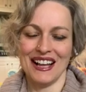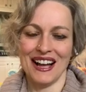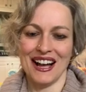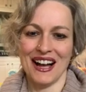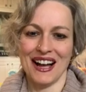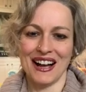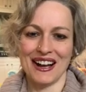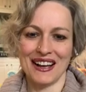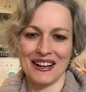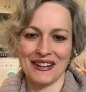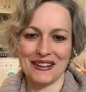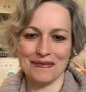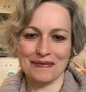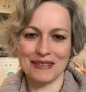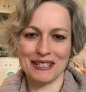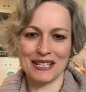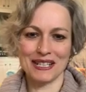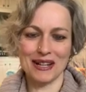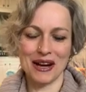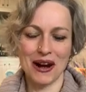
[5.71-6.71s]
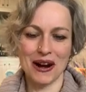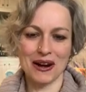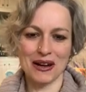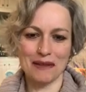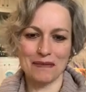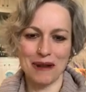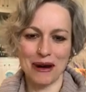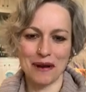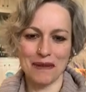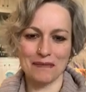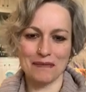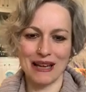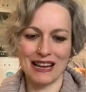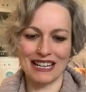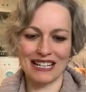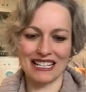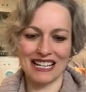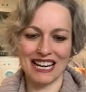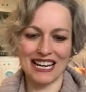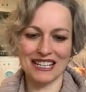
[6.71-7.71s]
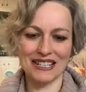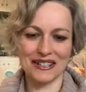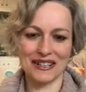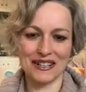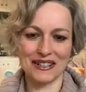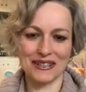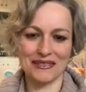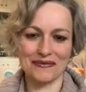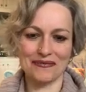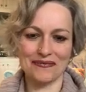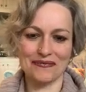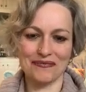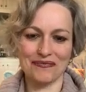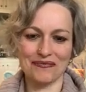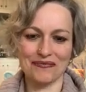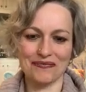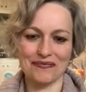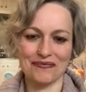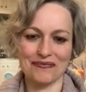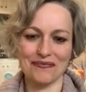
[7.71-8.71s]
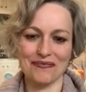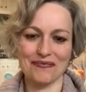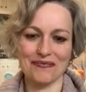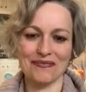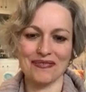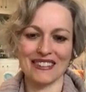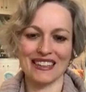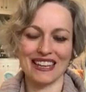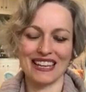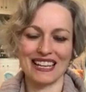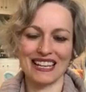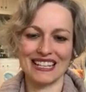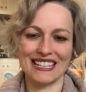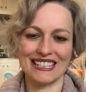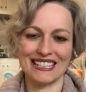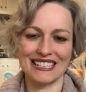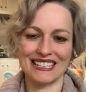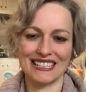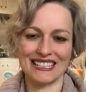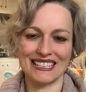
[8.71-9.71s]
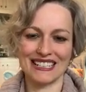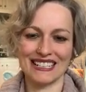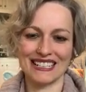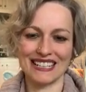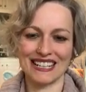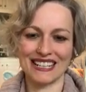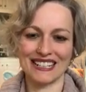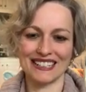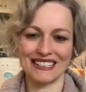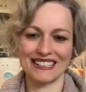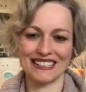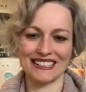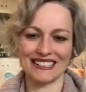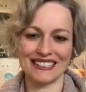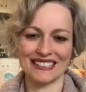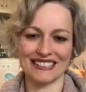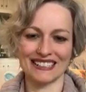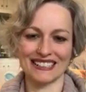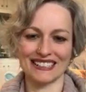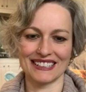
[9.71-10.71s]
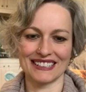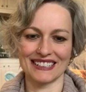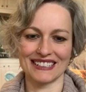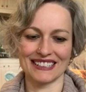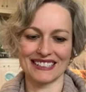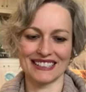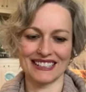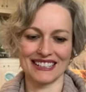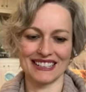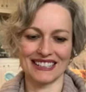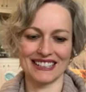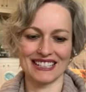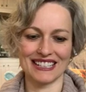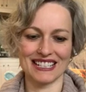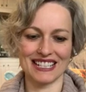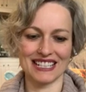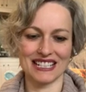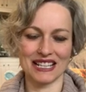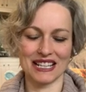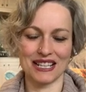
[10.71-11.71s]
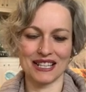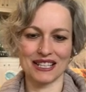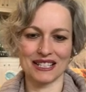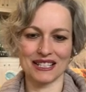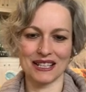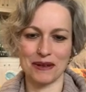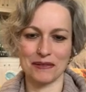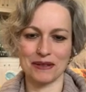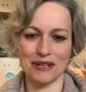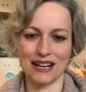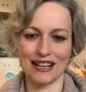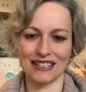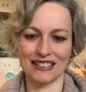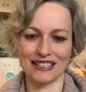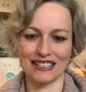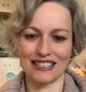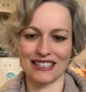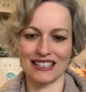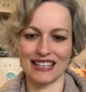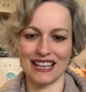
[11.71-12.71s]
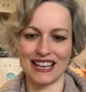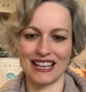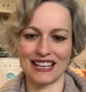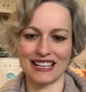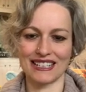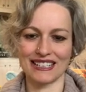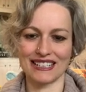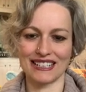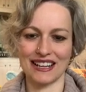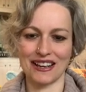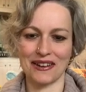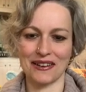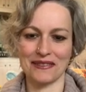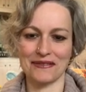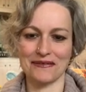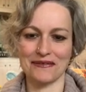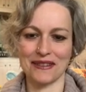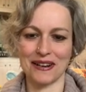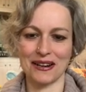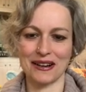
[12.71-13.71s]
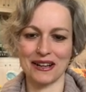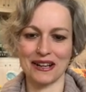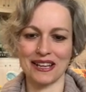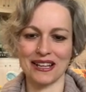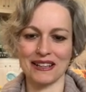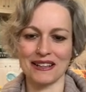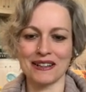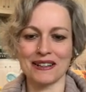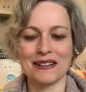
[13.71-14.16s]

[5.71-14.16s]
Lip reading: to talk about meditation. And this is a subject that I'm very